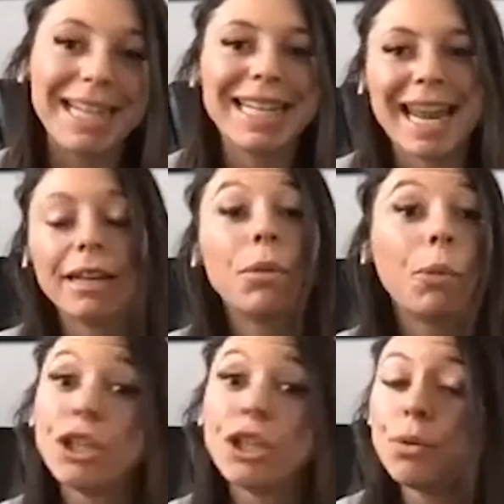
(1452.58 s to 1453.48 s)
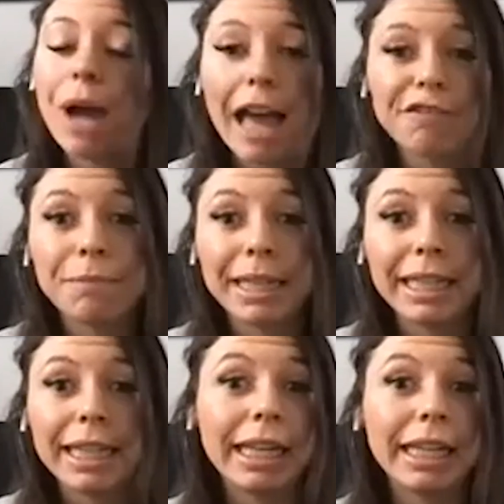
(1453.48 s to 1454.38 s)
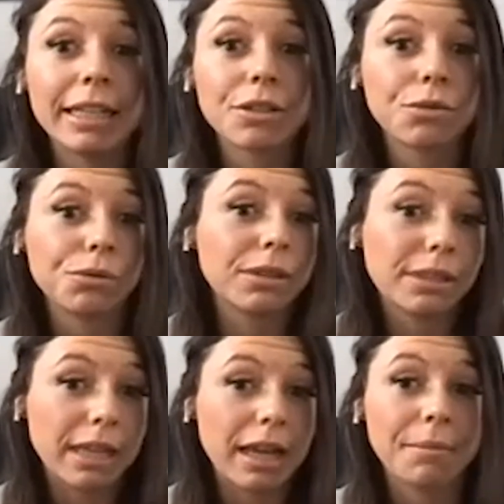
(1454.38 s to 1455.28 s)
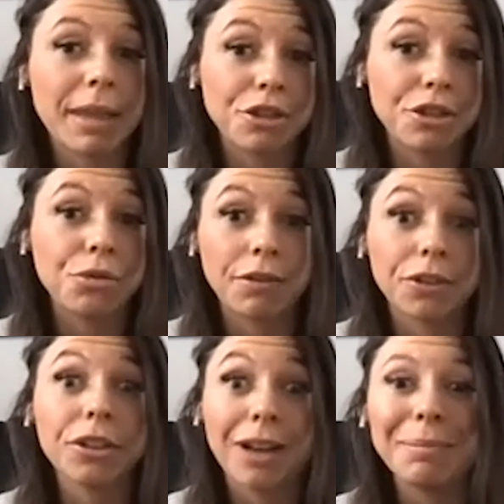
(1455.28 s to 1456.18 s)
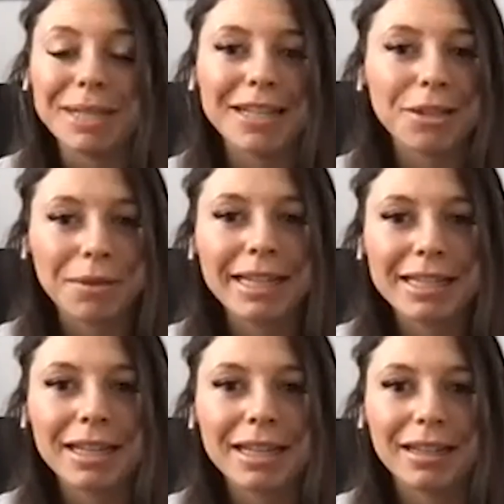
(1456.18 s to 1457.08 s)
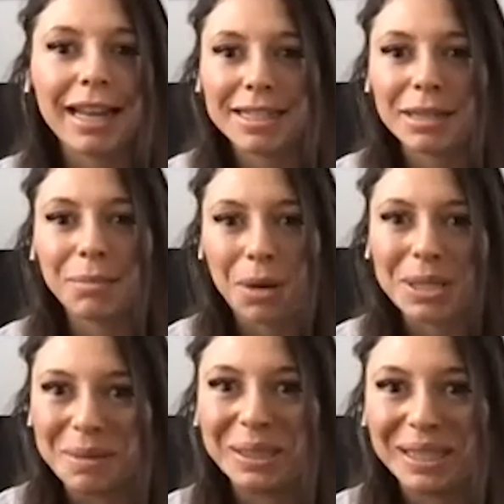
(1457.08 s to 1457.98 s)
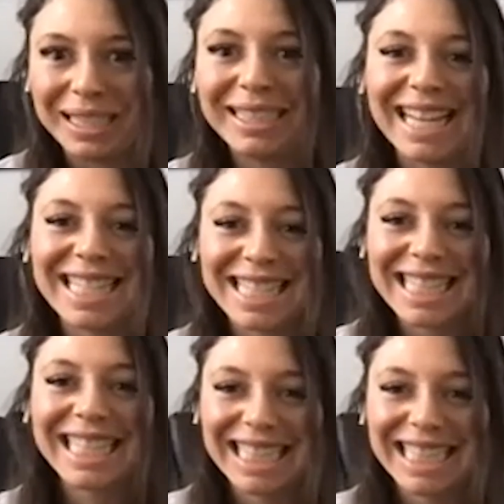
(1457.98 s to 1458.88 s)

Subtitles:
in Canada. But we do have many Canadian schools that do offer IB, so that is a possibility, yes.